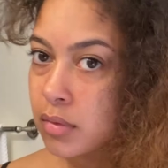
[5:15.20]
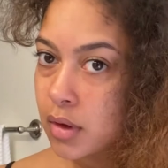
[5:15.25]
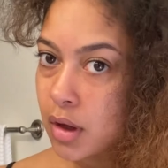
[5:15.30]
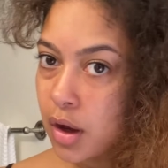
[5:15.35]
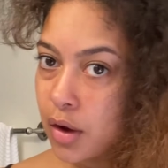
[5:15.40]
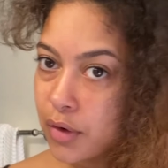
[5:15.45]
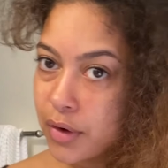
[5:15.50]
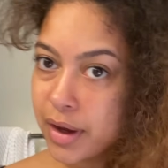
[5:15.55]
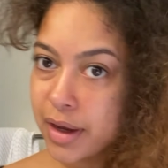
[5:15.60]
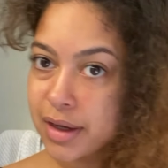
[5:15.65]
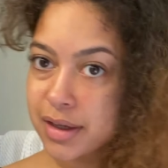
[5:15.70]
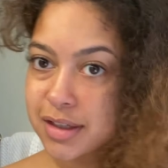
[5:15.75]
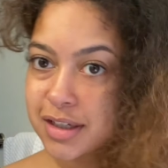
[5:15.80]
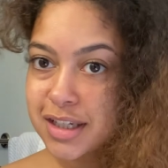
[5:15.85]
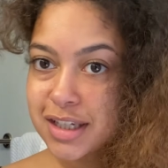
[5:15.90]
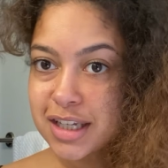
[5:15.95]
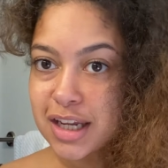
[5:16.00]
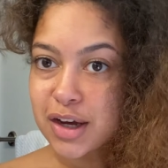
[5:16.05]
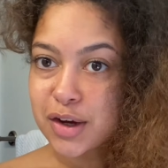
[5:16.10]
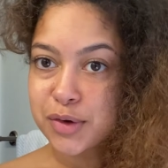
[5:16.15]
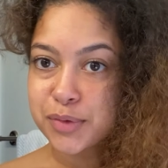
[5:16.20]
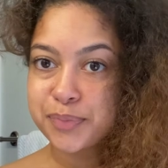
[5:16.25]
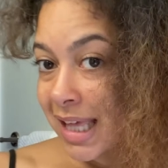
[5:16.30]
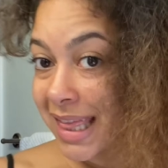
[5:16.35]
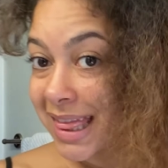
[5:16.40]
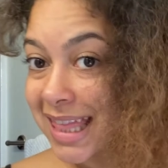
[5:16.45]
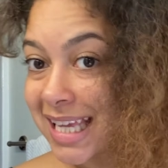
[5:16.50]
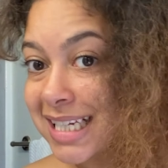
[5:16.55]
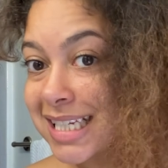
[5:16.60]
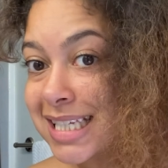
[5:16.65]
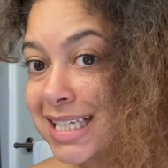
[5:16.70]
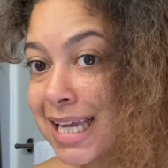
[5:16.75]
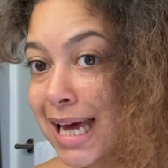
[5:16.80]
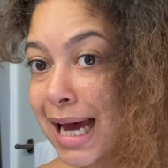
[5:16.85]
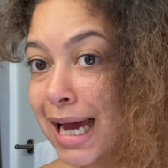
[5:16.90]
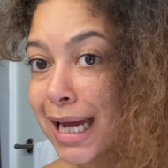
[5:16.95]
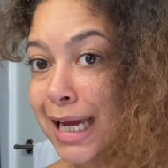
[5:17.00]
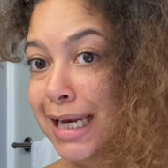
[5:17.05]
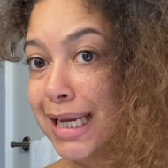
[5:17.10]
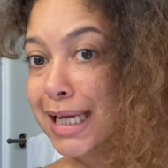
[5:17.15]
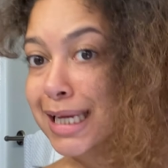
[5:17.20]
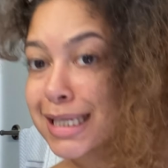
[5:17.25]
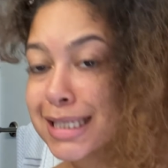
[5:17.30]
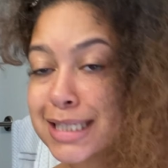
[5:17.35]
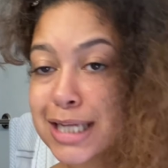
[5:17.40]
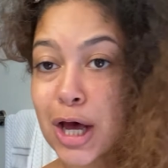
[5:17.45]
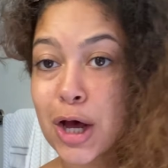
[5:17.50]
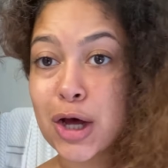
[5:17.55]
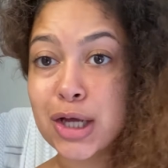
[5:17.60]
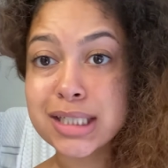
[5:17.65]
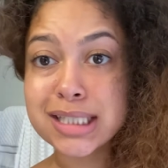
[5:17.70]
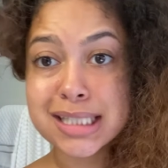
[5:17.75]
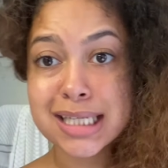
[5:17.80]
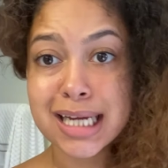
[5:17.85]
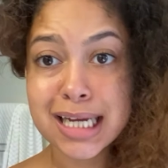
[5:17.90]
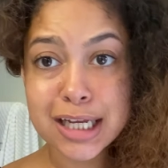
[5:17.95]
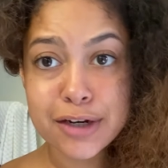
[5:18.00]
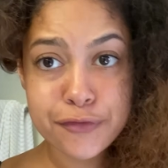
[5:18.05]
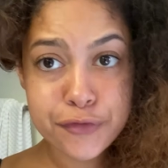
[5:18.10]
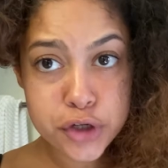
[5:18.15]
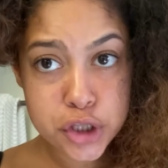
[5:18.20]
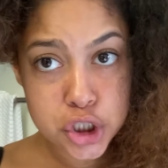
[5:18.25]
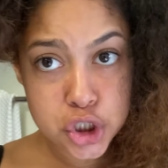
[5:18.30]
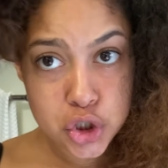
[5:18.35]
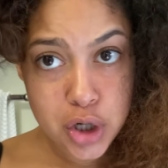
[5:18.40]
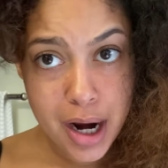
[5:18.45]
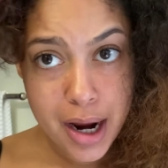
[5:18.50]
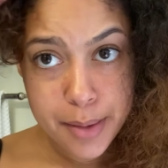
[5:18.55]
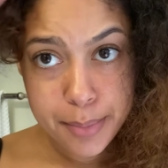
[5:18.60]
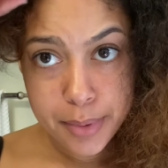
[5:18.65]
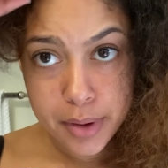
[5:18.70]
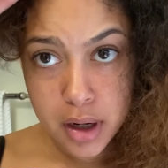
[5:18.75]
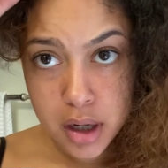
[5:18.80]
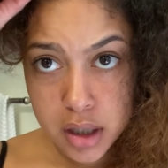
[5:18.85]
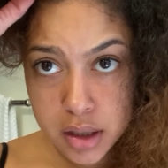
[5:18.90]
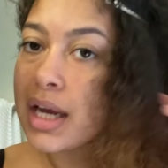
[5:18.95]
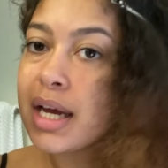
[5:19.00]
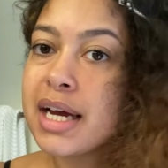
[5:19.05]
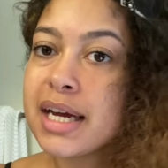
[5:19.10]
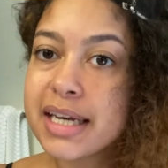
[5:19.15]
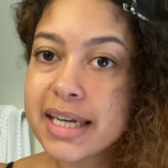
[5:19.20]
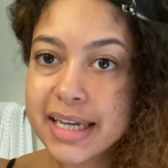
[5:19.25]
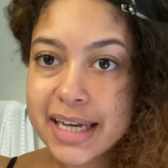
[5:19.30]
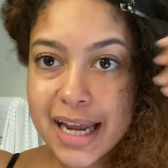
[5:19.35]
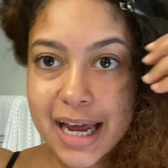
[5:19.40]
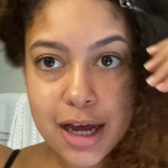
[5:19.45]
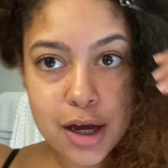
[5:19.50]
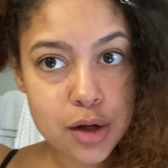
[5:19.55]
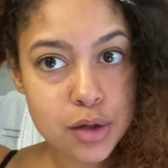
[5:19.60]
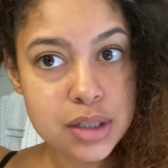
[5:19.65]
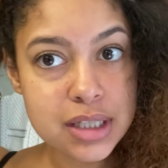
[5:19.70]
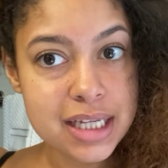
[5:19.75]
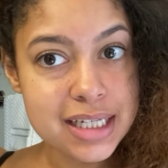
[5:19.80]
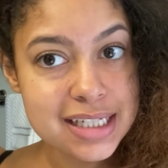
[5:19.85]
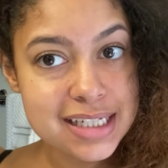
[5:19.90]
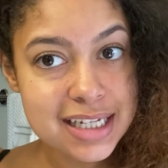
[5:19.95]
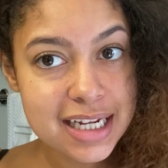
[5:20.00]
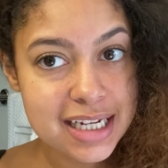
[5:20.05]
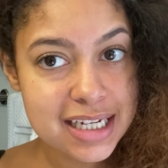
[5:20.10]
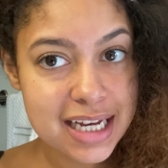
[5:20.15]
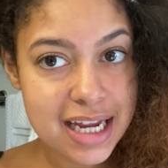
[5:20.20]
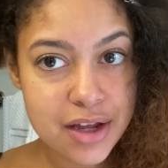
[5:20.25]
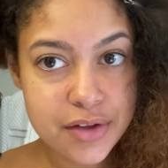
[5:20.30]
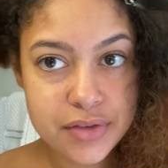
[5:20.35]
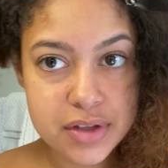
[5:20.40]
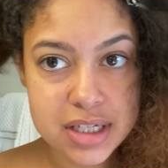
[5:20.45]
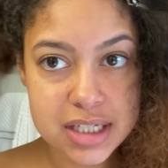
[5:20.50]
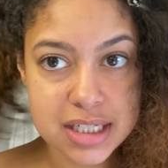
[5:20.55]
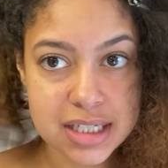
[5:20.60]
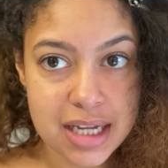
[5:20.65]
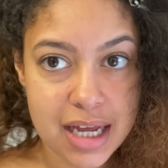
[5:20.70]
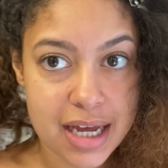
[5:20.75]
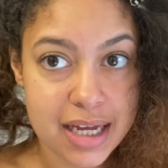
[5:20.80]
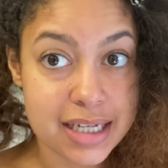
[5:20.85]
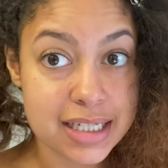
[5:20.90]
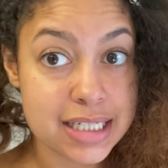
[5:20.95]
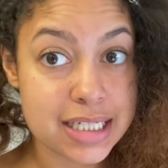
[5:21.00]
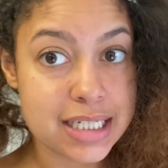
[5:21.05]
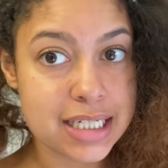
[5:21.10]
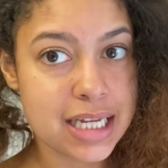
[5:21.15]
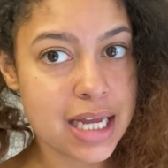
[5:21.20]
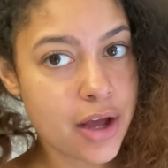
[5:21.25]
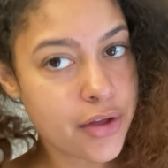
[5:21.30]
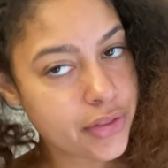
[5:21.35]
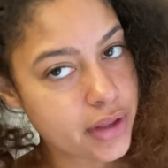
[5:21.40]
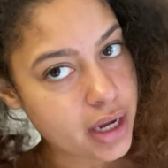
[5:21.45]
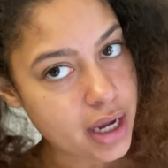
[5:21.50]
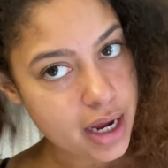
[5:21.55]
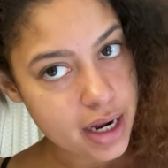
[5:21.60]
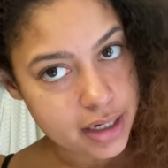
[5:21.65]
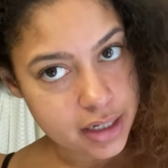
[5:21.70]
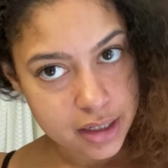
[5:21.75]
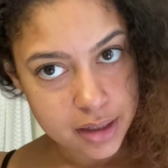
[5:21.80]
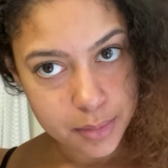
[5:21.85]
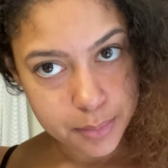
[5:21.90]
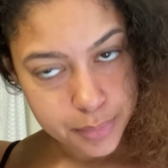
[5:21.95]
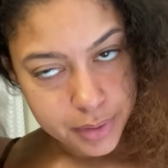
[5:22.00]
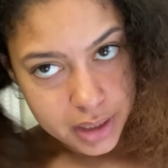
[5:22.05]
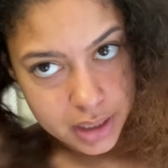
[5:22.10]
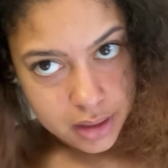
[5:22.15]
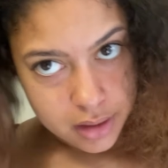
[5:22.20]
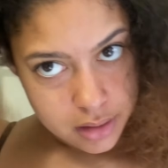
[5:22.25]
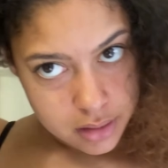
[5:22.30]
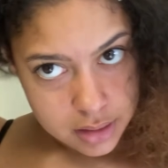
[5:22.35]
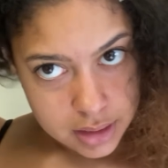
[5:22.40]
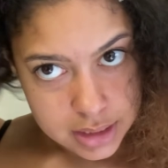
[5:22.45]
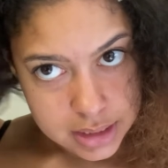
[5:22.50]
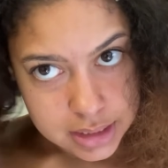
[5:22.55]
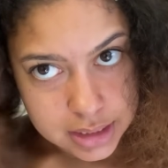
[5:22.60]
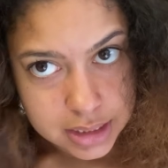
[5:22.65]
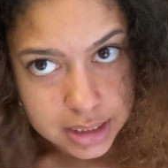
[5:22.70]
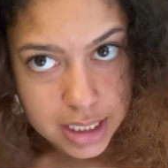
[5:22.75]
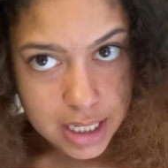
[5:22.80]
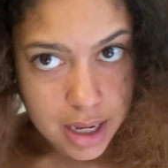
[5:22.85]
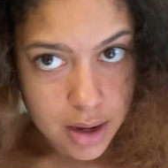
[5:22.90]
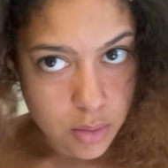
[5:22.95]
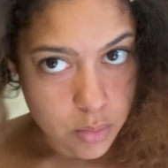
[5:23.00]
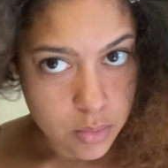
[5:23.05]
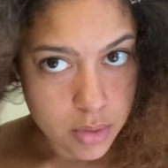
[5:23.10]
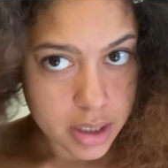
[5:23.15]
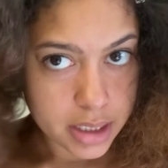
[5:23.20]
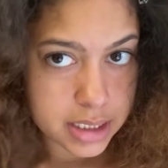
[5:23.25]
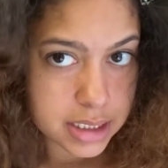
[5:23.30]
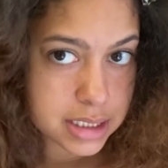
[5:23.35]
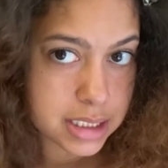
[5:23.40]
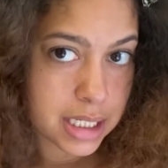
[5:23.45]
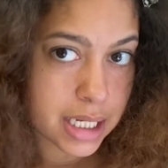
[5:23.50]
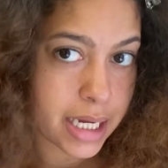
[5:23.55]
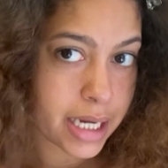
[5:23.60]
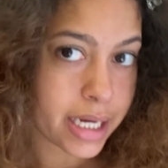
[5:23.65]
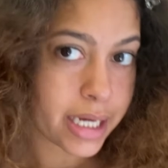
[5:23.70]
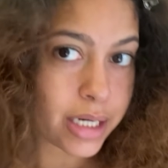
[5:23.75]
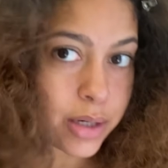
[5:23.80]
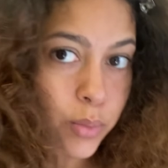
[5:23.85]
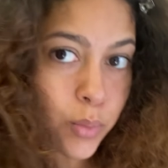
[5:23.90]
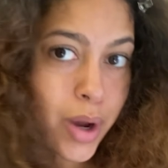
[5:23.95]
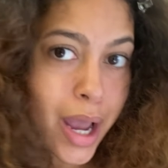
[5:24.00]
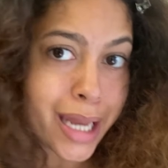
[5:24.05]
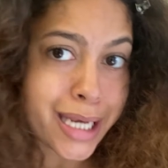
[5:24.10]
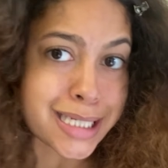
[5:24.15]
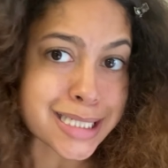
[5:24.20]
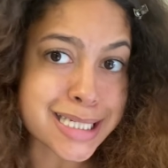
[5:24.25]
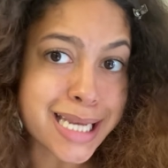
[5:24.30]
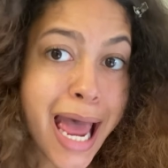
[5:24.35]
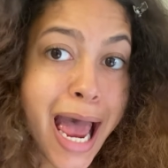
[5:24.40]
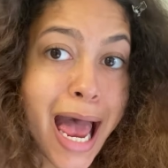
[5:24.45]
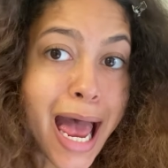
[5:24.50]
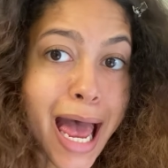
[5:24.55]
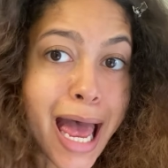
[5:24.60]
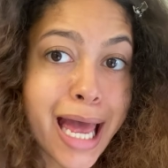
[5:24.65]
Okay, so this side is all done for the dry part. Now let's take down this side and see how they kind of compare. Let's see how one is laying and one is not.